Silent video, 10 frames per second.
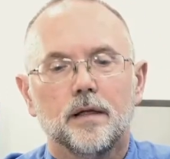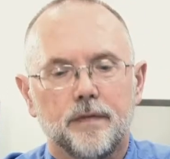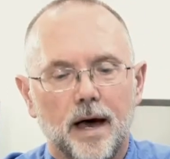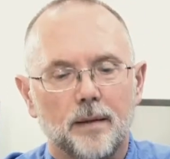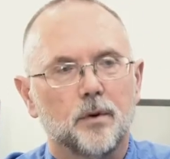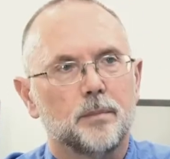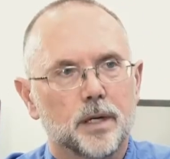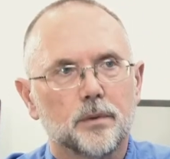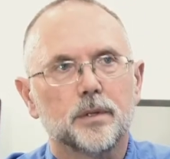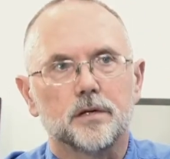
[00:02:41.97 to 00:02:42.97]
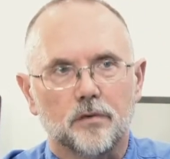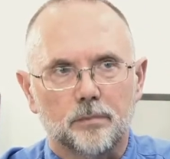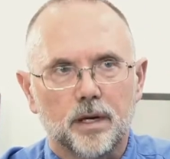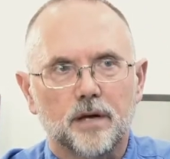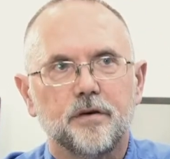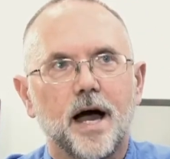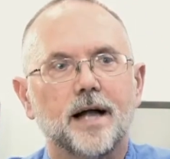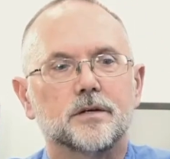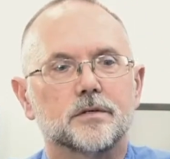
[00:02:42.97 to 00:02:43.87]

that mobility is a big factor.